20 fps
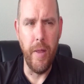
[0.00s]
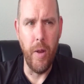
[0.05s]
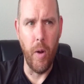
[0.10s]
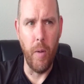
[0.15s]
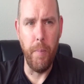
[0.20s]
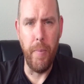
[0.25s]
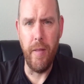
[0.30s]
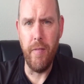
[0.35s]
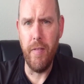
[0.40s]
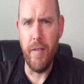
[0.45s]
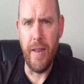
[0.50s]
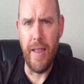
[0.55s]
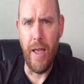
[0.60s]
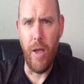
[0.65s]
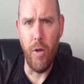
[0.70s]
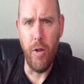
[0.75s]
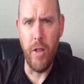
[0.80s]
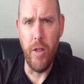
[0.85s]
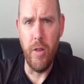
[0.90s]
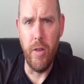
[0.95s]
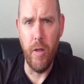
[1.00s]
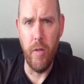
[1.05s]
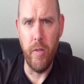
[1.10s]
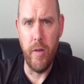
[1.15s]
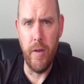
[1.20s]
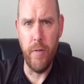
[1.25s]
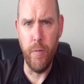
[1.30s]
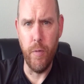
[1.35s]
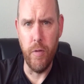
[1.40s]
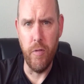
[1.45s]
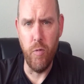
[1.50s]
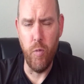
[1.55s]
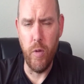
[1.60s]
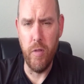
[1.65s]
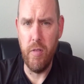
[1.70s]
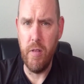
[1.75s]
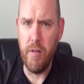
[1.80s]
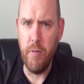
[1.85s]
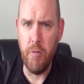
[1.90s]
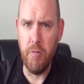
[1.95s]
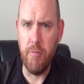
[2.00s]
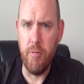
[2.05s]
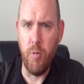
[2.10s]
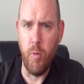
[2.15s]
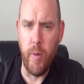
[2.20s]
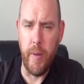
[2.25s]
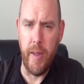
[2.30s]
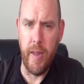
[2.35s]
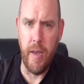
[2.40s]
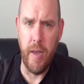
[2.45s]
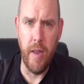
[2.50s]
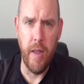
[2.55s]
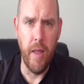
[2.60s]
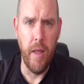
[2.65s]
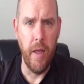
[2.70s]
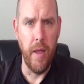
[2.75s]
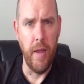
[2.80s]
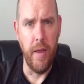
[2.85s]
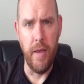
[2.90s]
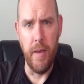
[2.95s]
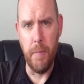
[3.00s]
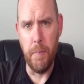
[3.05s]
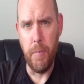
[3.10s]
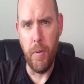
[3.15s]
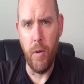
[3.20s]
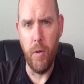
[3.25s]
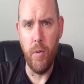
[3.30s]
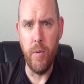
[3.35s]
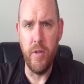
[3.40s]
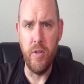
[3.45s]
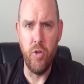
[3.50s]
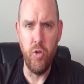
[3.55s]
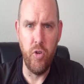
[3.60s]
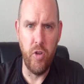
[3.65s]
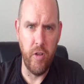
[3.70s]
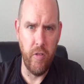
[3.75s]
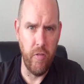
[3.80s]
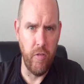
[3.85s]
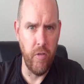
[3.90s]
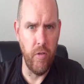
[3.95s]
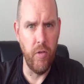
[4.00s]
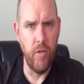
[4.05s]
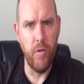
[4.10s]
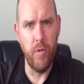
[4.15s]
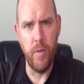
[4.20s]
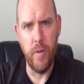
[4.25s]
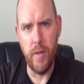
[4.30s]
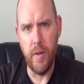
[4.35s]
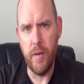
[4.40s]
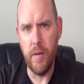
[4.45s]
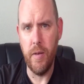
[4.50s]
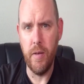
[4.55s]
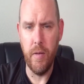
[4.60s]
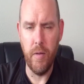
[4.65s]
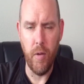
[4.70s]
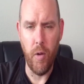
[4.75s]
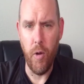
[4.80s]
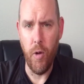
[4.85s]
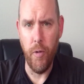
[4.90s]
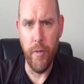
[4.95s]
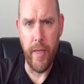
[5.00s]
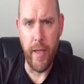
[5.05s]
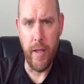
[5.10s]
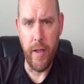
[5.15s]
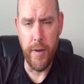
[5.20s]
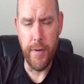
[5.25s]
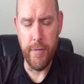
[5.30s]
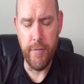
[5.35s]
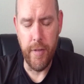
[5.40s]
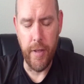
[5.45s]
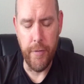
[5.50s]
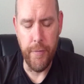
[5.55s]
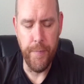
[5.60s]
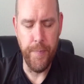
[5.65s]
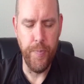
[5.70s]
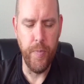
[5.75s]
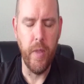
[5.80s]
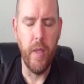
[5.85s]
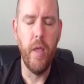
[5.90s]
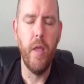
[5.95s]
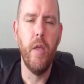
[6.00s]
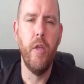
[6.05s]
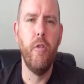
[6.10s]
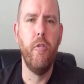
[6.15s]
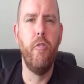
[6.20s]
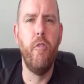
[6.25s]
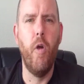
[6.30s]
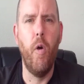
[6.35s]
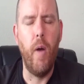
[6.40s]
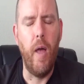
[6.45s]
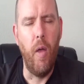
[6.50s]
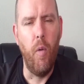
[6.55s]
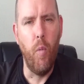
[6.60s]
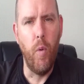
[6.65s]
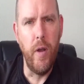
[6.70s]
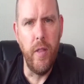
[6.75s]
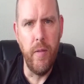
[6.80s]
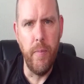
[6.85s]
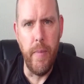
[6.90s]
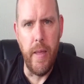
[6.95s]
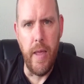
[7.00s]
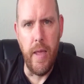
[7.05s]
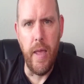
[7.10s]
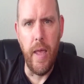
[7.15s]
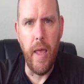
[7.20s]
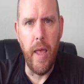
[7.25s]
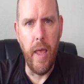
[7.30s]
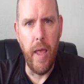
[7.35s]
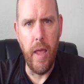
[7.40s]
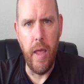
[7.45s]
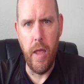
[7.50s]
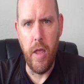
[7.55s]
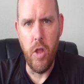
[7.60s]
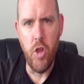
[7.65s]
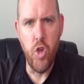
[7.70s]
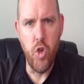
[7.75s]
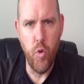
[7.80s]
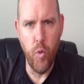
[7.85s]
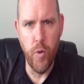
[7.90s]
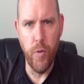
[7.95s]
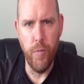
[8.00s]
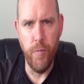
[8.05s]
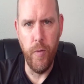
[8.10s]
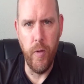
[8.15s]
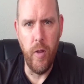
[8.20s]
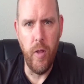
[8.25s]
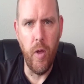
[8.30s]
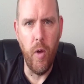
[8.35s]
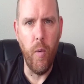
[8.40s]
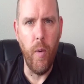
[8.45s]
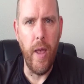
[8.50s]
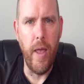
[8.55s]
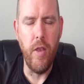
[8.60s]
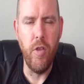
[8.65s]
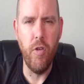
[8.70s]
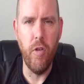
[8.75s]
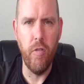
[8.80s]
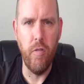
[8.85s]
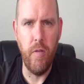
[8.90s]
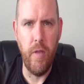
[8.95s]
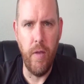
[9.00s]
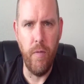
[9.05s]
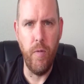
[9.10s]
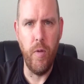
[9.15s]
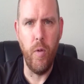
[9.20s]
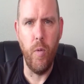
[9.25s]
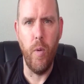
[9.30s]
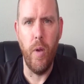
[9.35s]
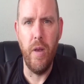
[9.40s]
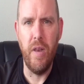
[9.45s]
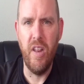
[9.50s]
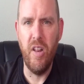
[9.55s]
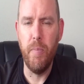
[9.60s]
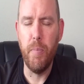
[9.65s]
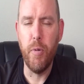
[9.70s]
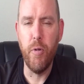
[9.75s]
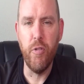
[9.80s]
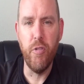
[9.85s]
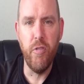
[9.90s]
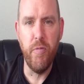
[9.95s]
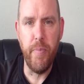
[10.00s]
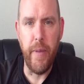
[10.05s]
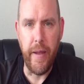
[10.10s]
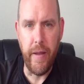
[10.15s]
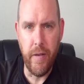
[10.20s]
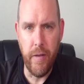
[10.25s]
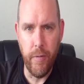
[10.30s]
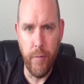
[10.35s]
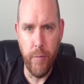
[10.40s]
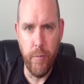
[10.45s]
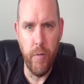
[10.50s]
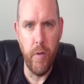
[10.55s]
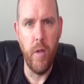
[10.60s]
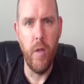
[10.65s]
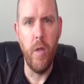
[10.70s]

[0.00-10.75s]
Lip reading: basically, how can you tell the difference? What's the difference between Ninpo and Ju-jitsu and all that kind of stuff? So I wanted to make a short video and just give you a little perspective